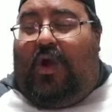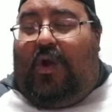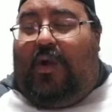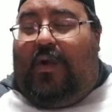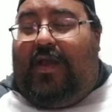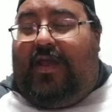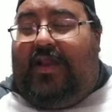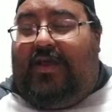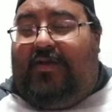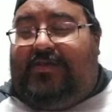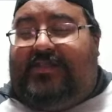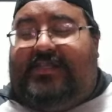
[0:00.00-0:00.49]

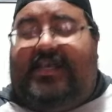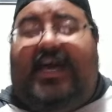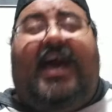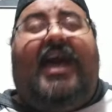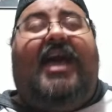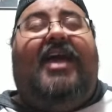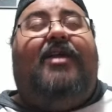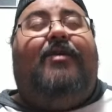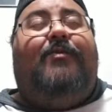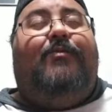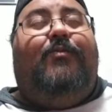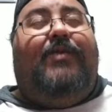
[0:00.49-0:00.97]
Oedo
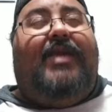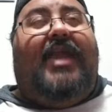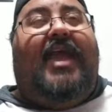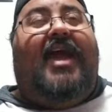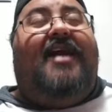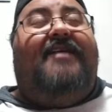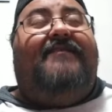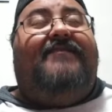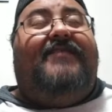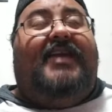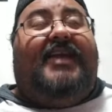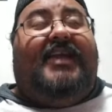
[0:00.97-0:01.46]
Tai, we
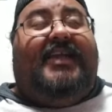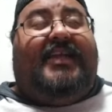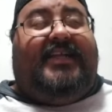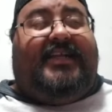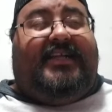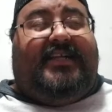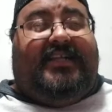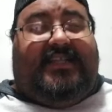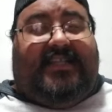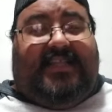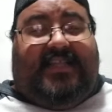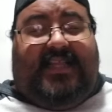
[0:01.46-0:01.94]
have
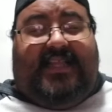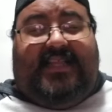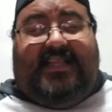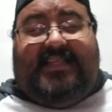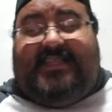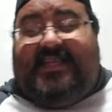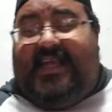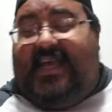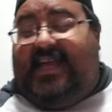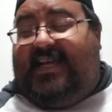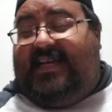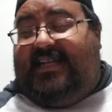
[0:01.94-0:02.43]

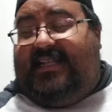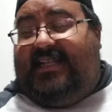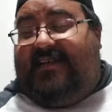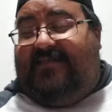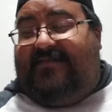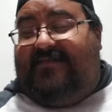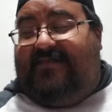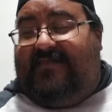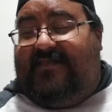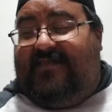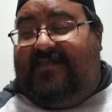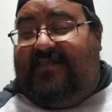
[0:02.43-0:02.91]
Tech
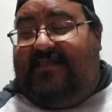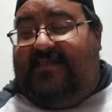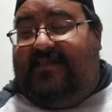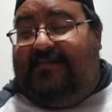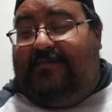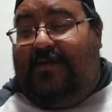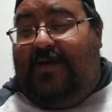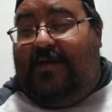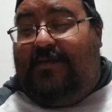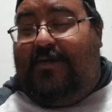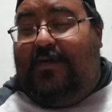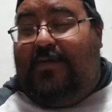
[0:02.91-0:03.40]
Club,
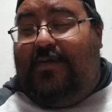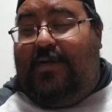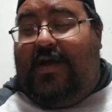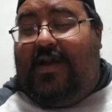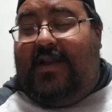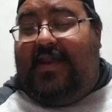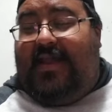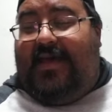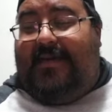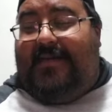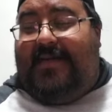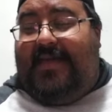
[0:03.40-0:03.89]
Momo
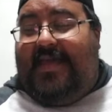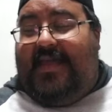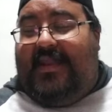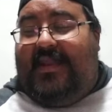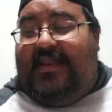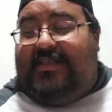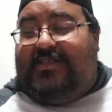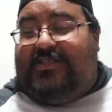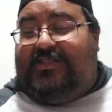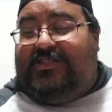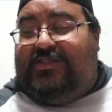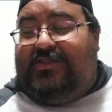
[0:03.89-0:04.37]
Watanabe,
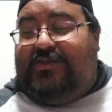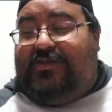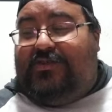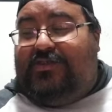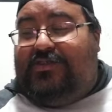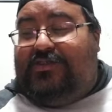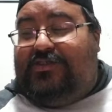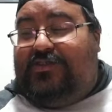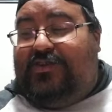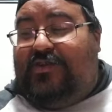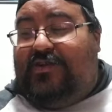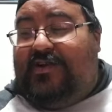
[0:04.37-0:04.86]
and
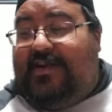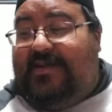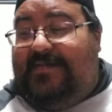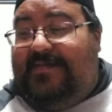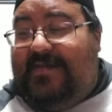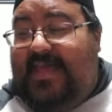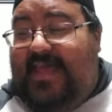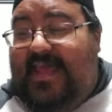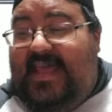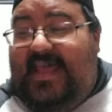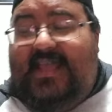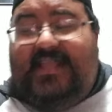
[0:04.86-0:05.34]
Atsuko Tora
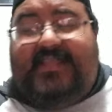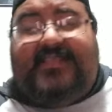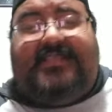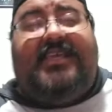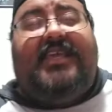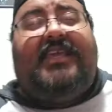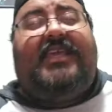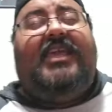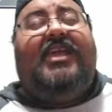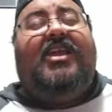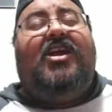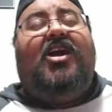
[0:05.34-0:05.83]

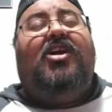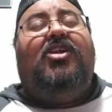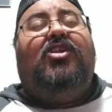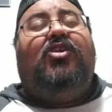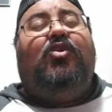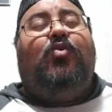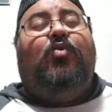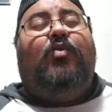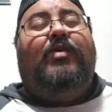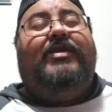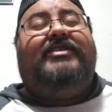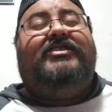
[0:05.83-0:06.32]
taking on
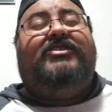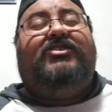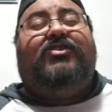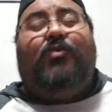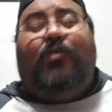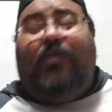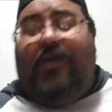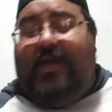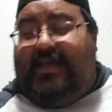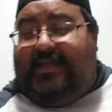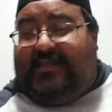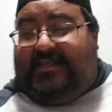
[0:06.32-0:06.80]
Queen's
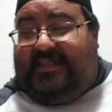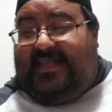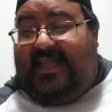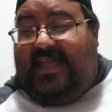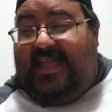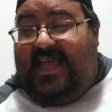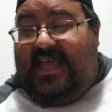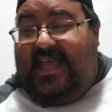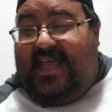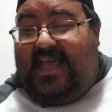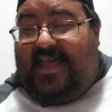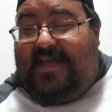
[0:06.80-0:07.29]
Quest
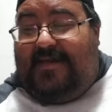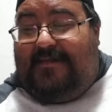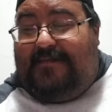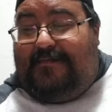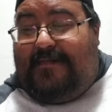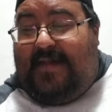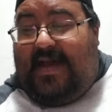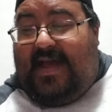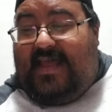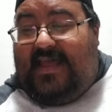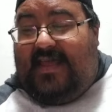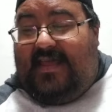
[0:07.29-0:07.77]

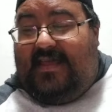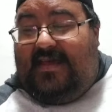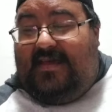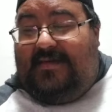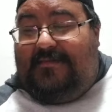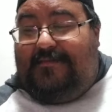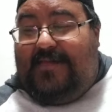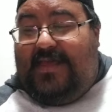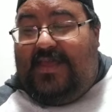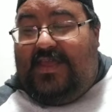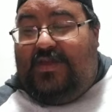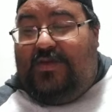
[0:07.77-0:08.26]
my, uh,
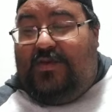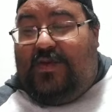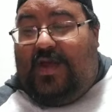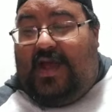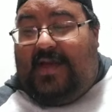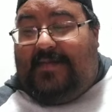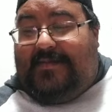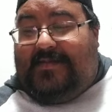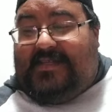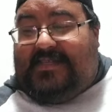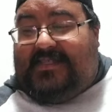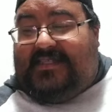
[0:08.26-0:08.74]
Miyu
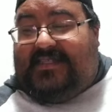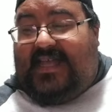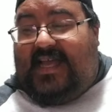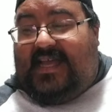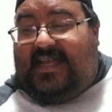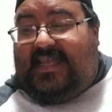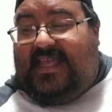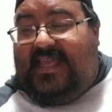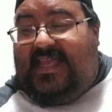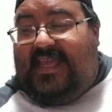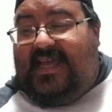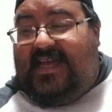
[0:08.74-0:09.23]

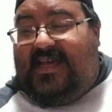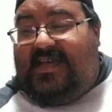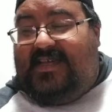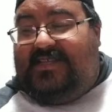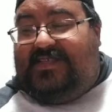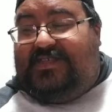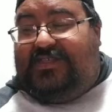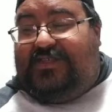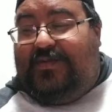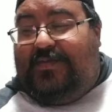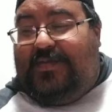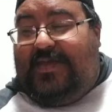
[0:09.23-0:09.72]
Amasaki,
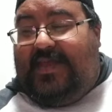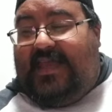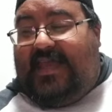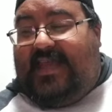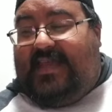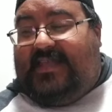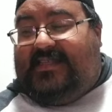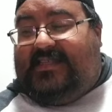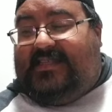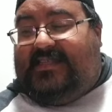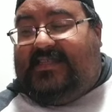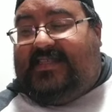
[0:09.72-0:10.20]
Azumi,
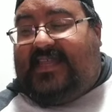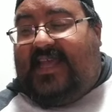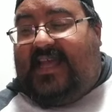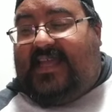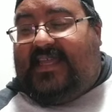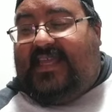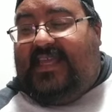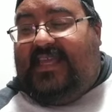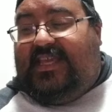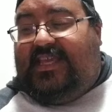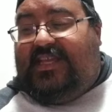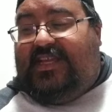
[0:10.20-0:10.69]
and
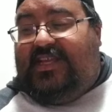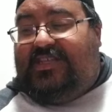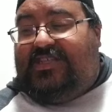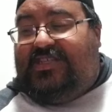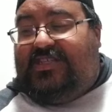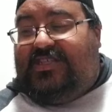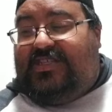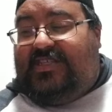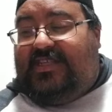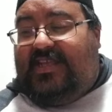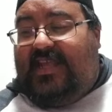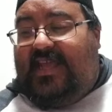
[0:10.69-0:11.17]
Saki
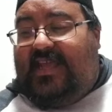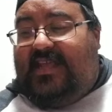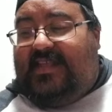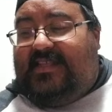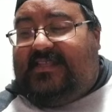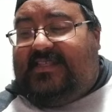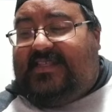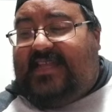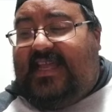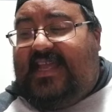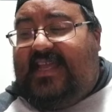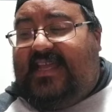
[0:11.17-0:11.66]
Kush
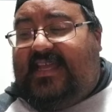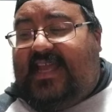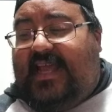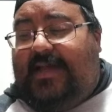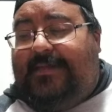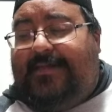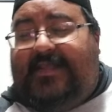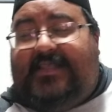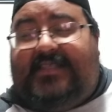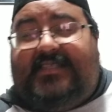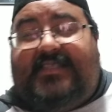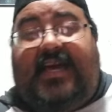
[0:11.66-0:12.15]
and Saya
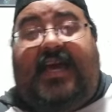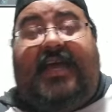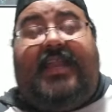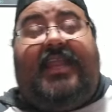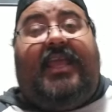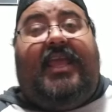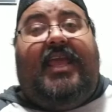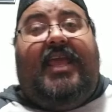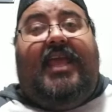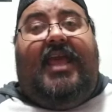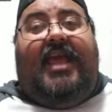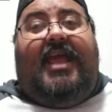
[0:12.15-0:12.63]

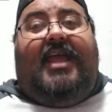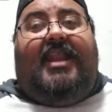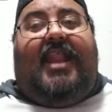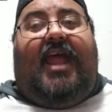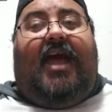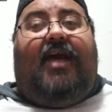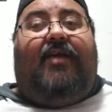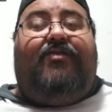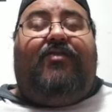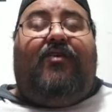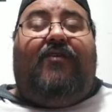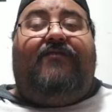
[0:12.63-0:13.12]
Kamitani.
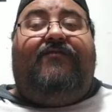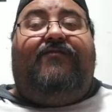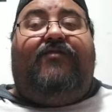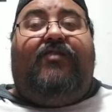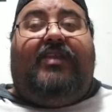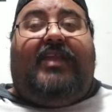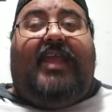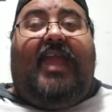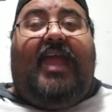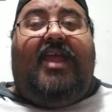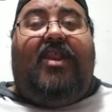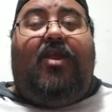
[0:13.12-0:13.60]
Now, don't
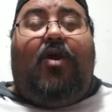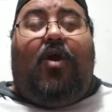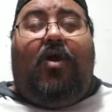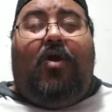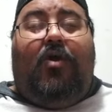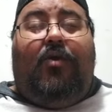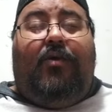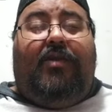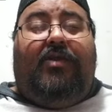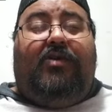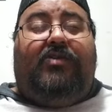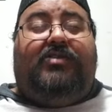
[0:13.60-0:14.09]
forget,
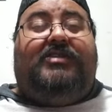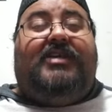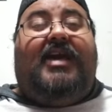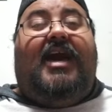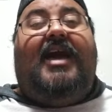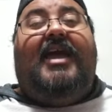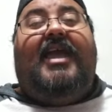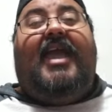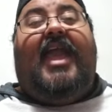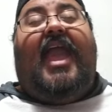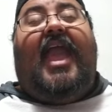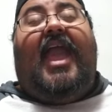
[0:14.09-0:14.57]
Oedo
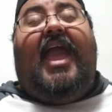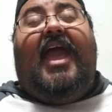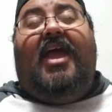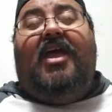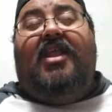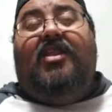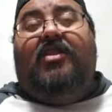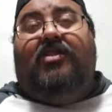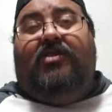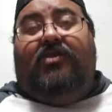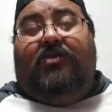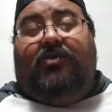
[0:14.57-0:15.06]
Tai
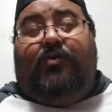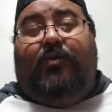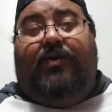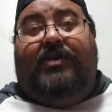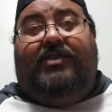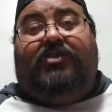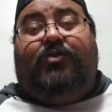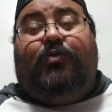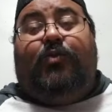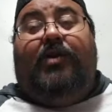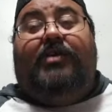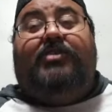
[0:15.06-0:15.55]
and
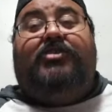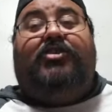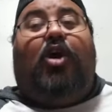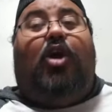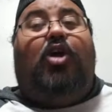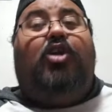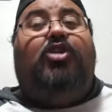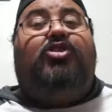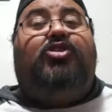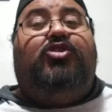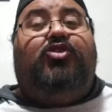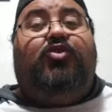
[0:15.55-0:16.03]
Queen's Quest
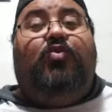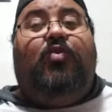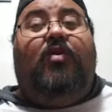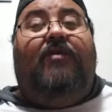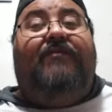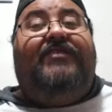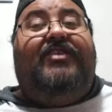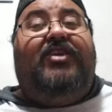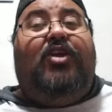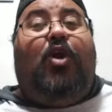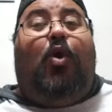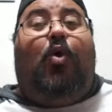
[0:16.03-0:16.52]
are two
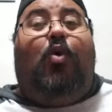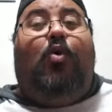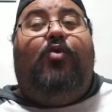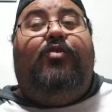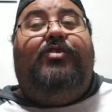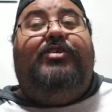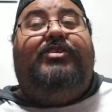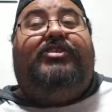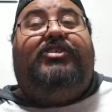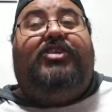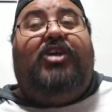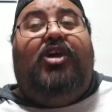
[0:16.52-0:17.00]
of the
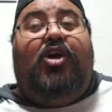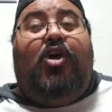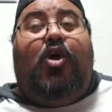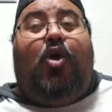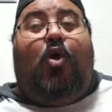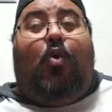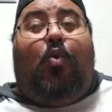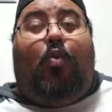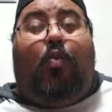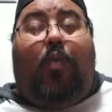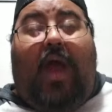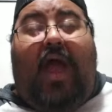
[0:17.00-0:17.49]
oldest
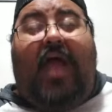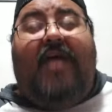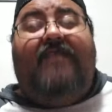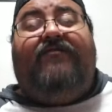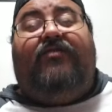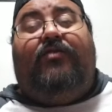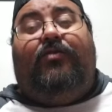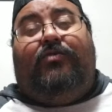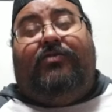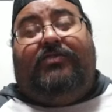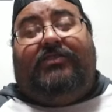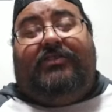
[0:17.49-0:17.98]

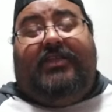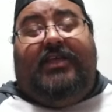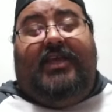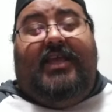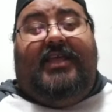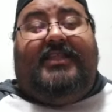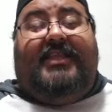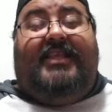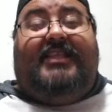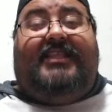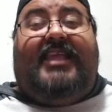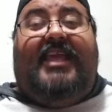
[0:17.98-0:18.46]
rivals
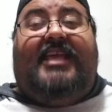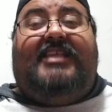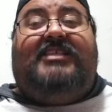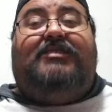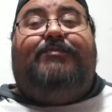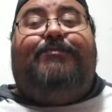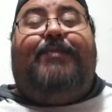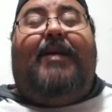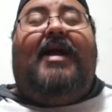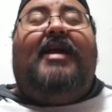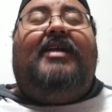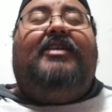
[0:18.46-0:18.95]
that
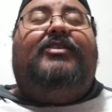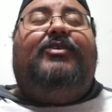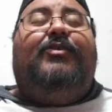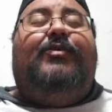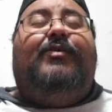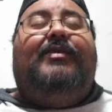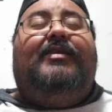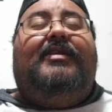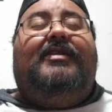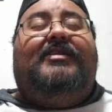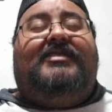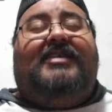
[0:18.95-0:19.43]
dates back
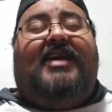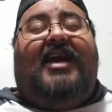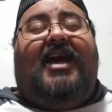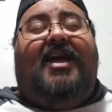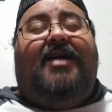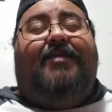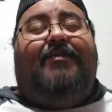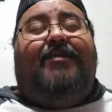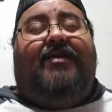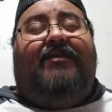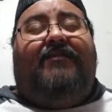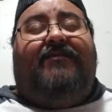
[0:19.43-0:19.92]
during the
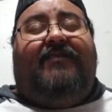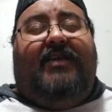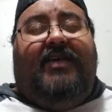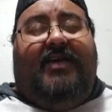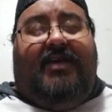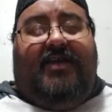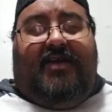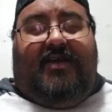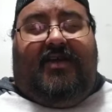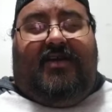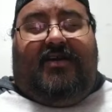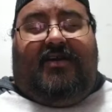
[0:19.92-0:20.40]
time of,
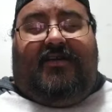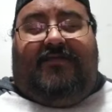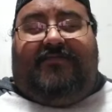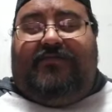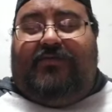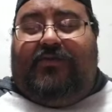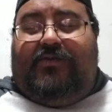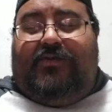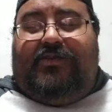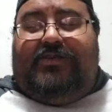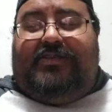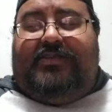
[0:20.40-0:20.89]

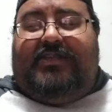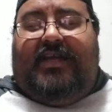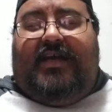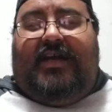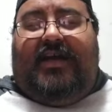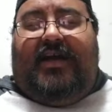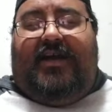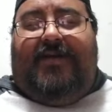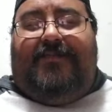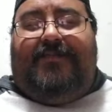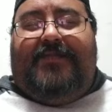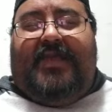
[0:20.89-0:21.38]
of course,
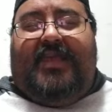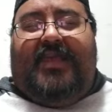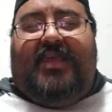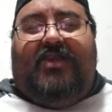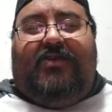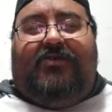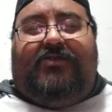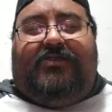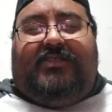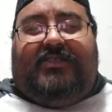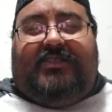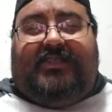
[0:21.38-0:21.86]
um,
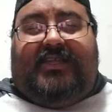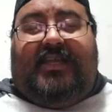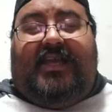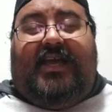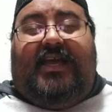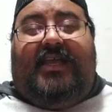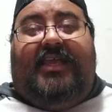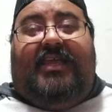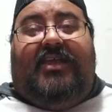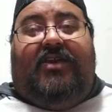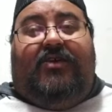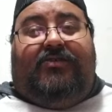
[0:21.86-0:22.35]
Eos,
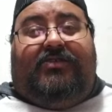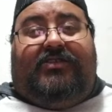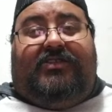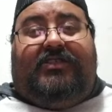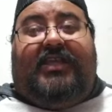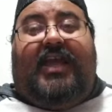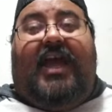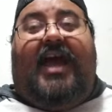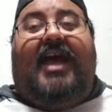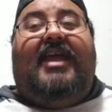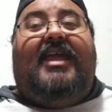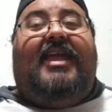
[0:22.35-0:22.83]
Iyo
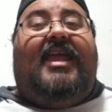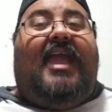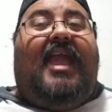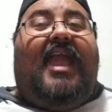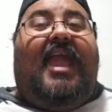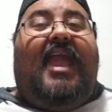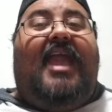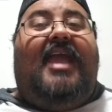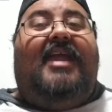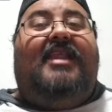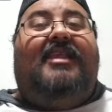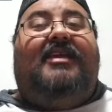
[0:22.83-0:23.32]
Sky
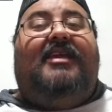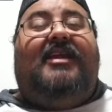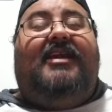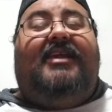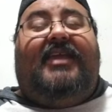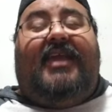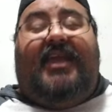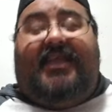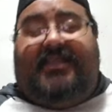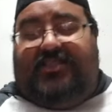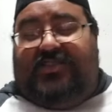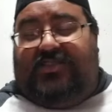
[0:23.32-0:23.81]
and
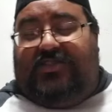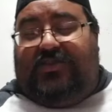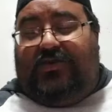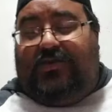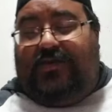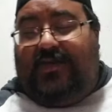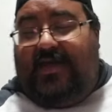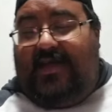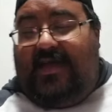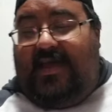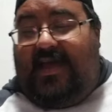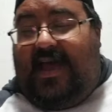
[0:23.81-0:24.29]

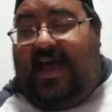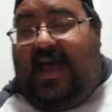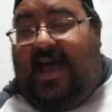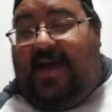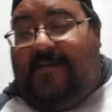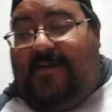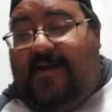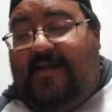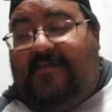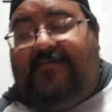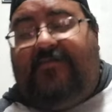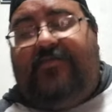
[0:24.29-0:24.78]
Kagetsu.
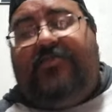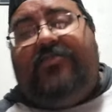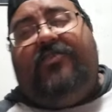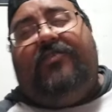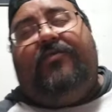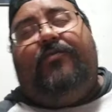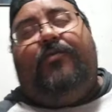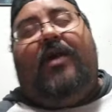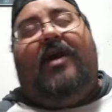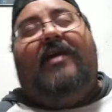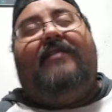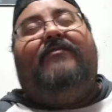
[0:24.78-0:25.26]
However,
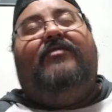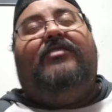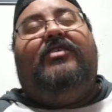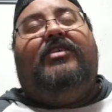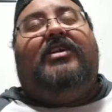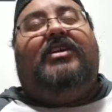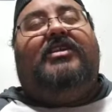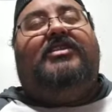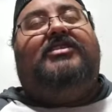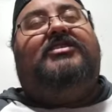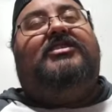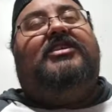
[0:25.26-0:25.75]
their rivalry
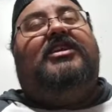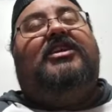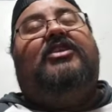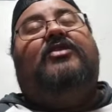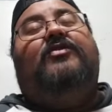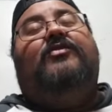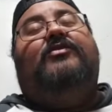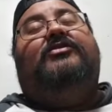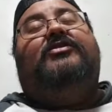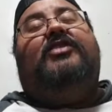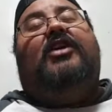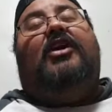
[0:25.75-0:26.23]

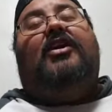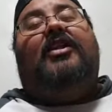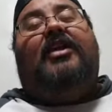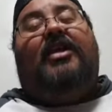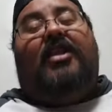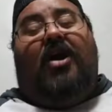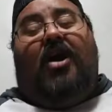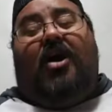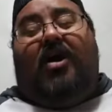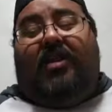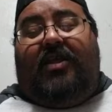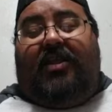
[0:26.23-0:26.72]
continues on
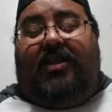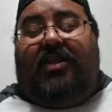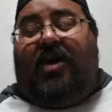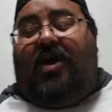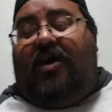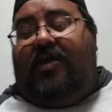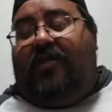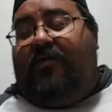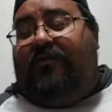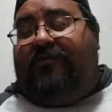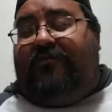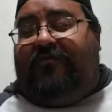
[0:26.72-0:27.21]
and on and
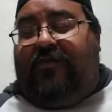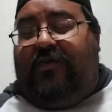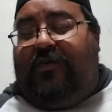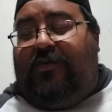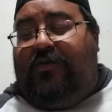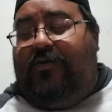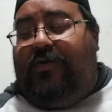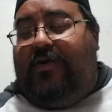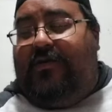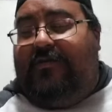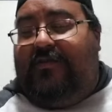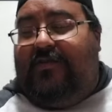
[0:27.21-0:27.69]
on
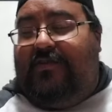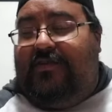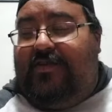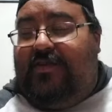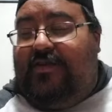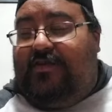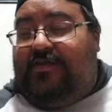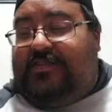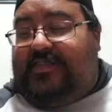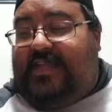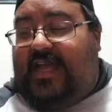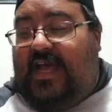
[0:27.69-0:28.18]
for who
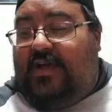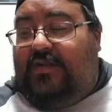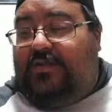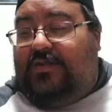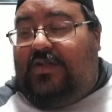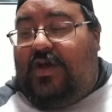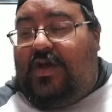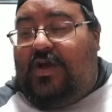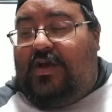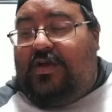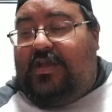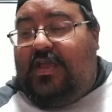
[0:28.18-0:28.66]
knows how
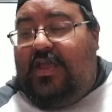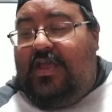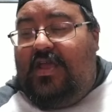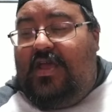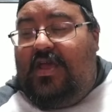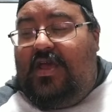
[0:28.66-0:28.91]
long.